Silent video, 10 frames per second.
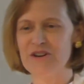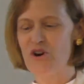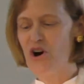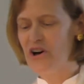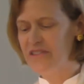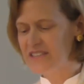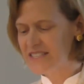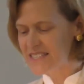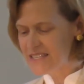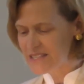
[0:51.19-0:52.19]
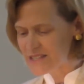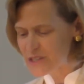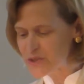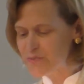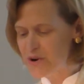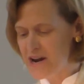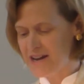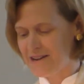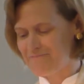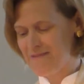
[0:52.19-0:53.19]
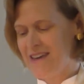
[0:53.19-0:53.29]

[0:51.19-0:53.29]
call this season spring.